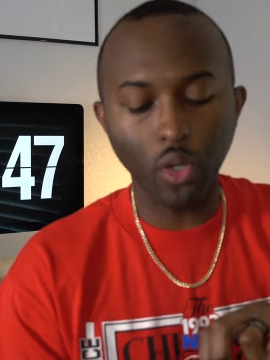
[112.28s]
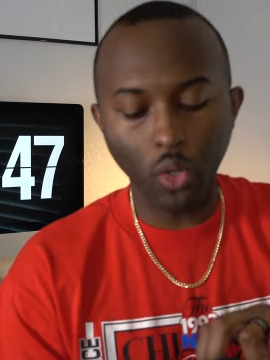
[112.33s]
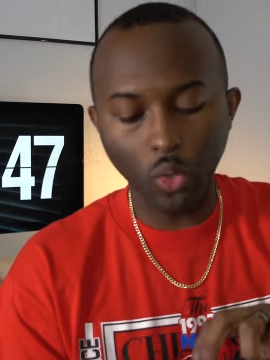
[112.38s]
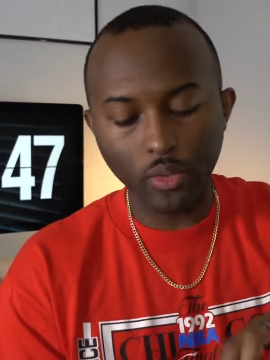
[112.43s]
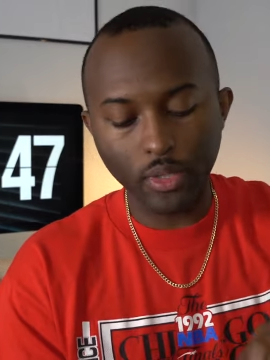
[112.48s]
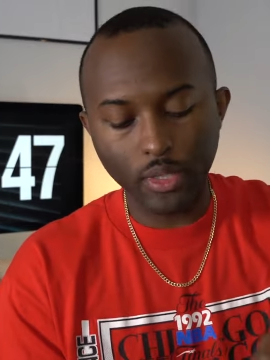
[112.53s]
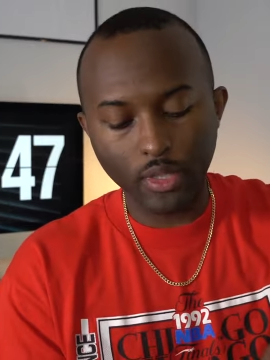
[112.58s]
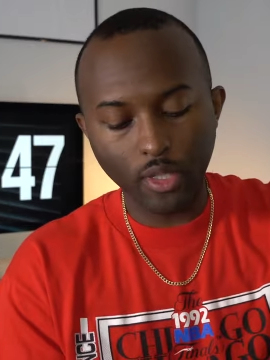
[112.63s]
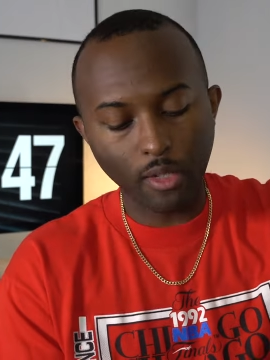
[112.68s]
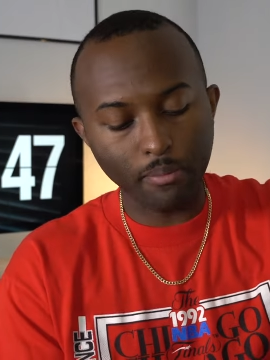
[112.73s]

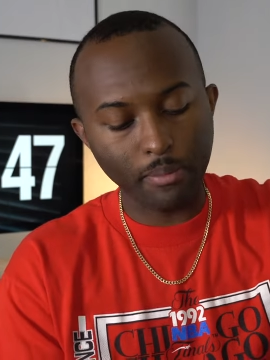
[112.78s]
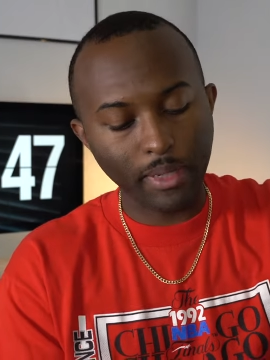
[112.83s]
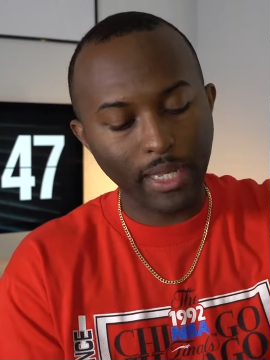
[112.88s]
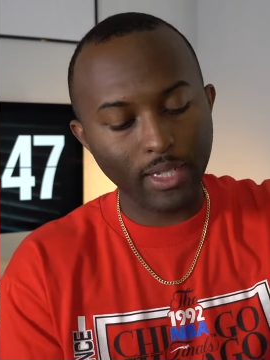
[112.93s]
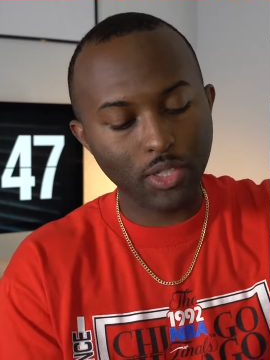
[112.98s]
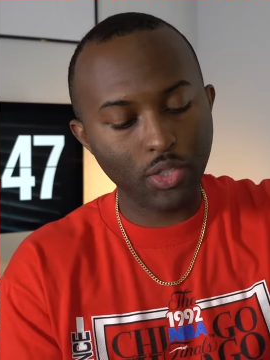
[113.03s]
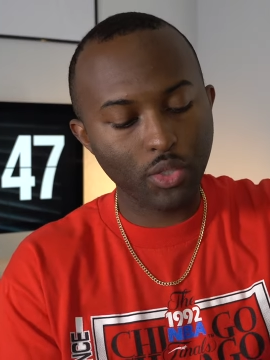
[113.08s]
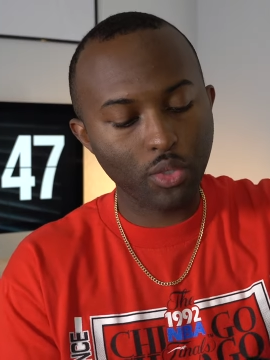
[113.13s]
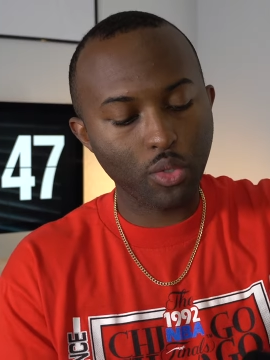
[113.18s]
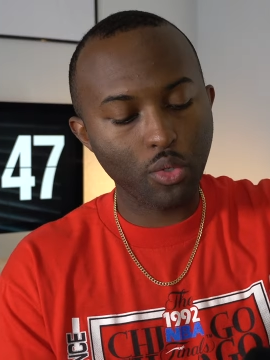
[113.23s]
hold these up
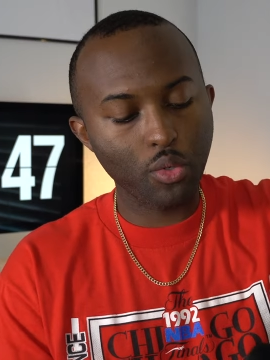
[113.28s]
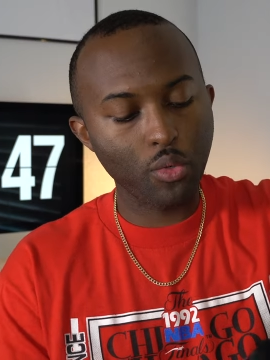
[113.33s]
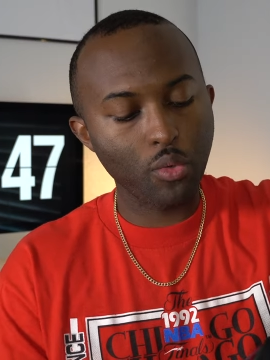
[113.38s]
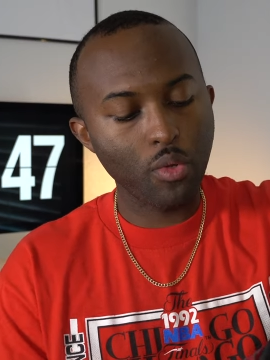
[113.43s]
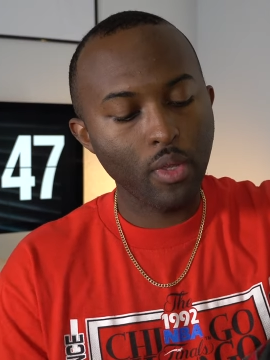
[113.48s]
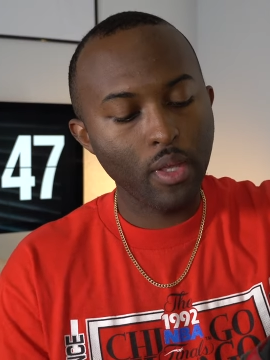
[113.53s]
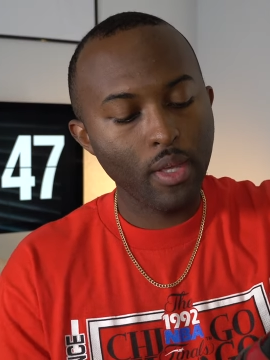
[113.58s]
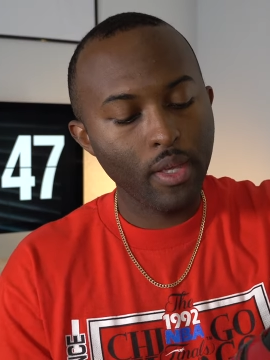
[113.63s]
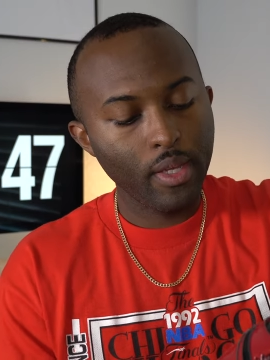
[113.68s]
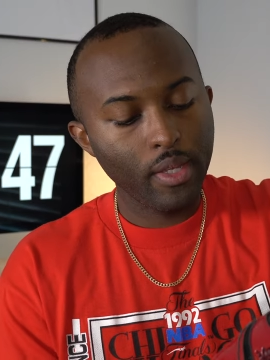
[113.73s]
next
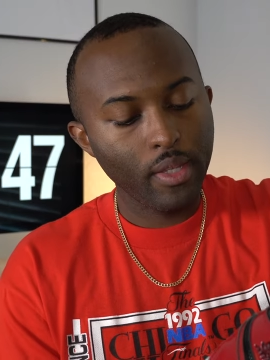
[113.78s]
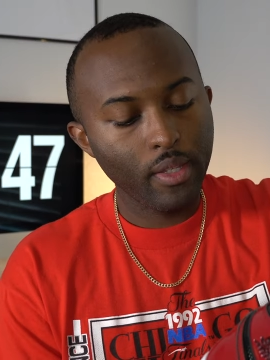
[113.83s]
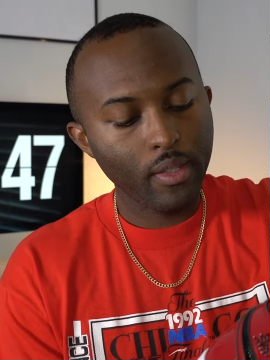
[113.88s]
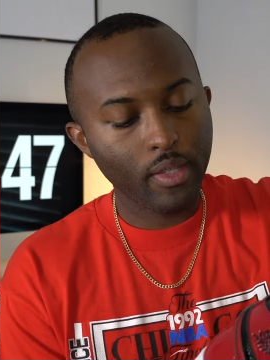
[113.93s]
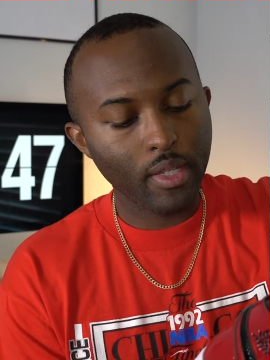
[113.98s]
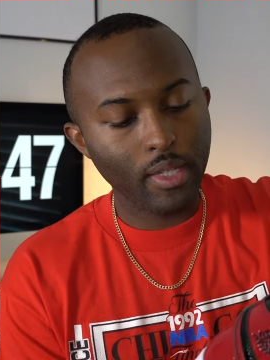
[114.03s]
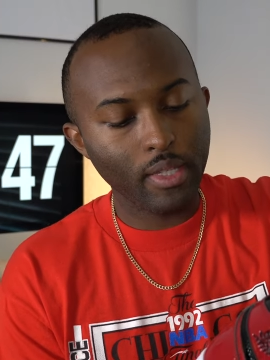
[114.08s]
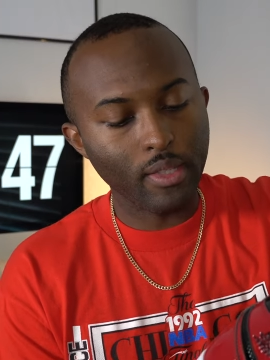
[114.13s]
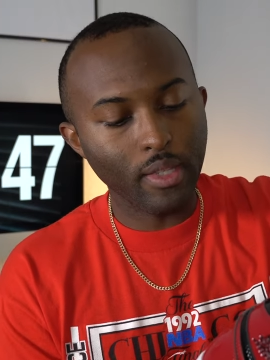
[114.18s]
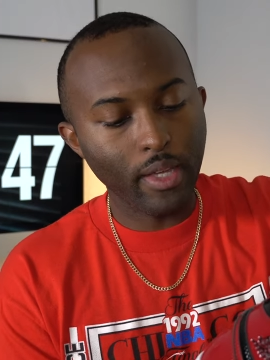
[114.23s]
to
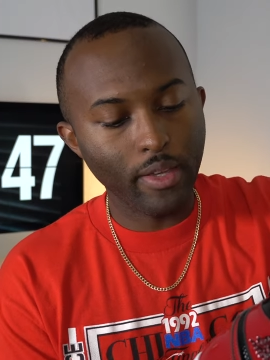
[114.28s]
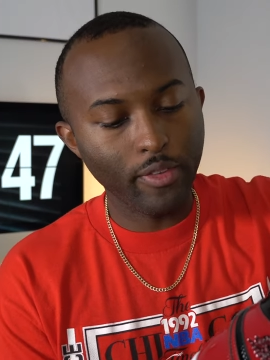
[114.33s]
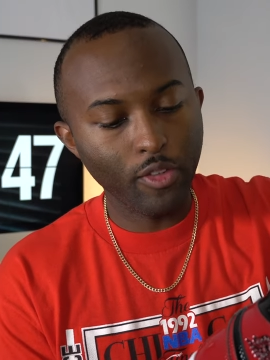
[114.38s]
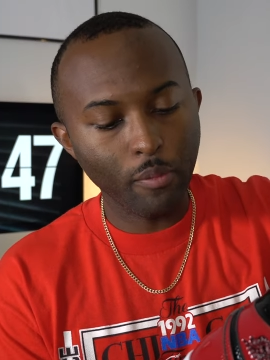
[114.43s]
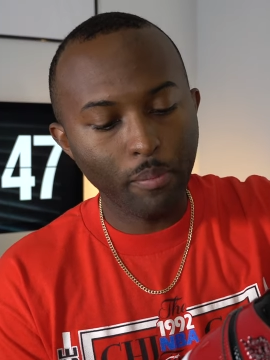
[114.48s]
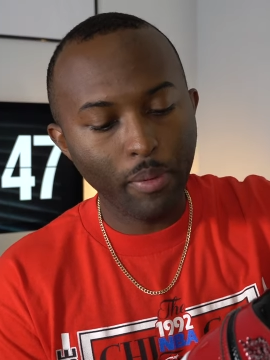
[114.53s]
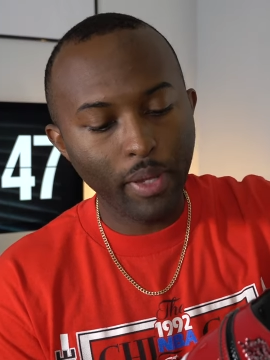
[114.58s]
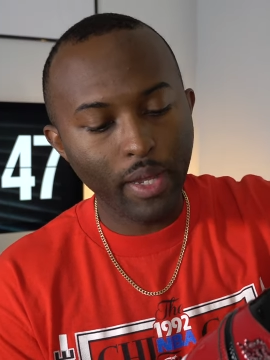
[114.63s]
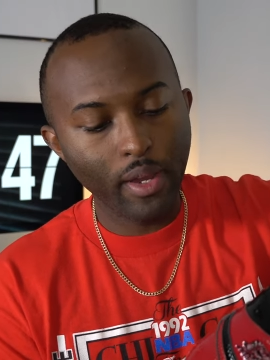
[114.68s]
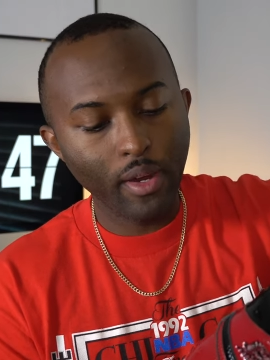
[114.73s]
the
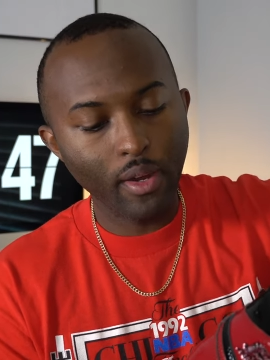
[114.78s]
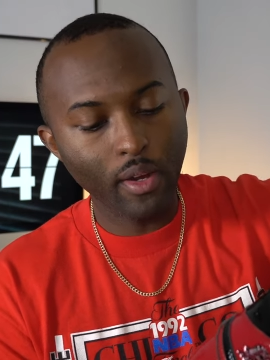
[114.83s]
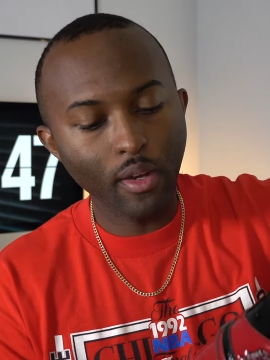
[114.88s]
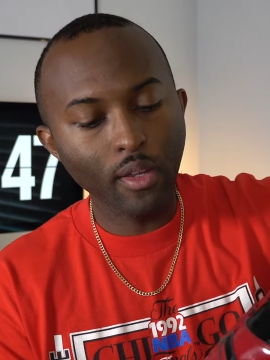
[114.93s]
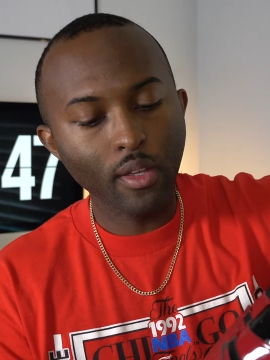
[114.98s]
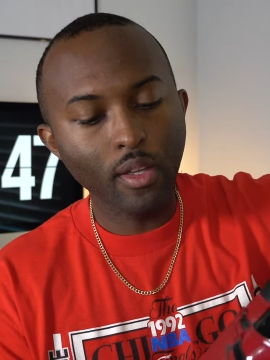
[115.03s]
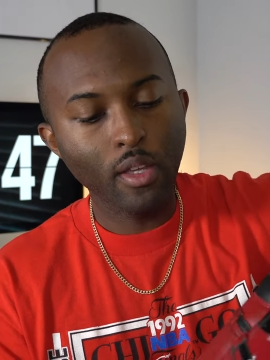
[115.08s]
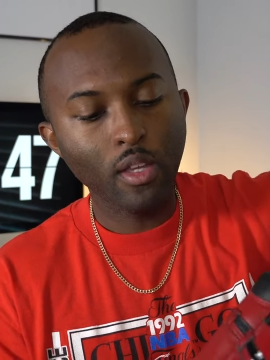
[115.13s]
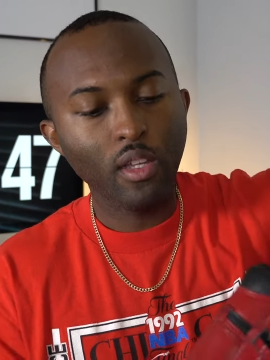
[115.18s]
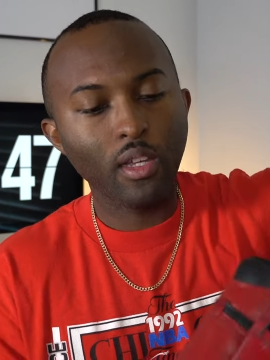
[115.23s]
leather
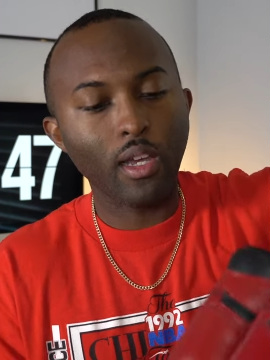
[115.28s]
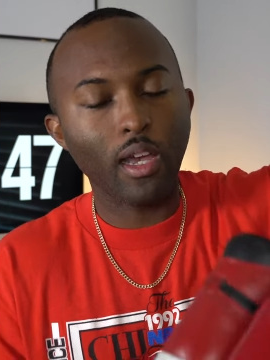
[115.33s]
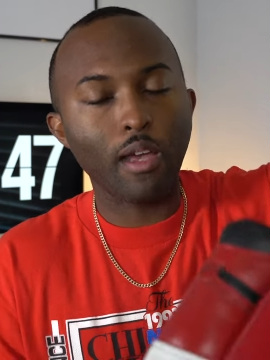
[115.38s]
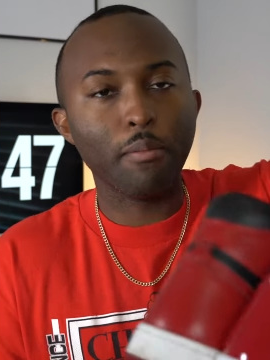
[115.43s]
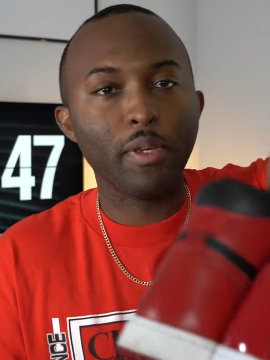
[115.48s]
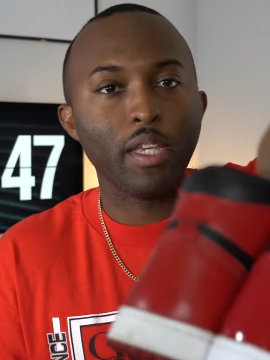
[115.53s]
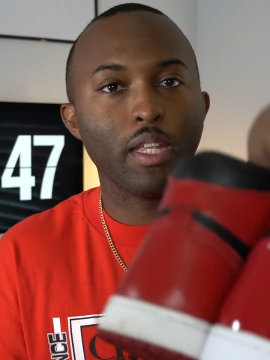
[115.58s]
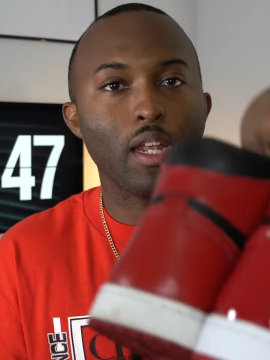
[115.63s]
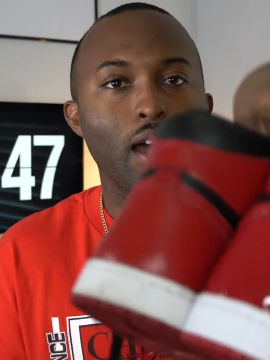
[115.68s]
pair, I mean,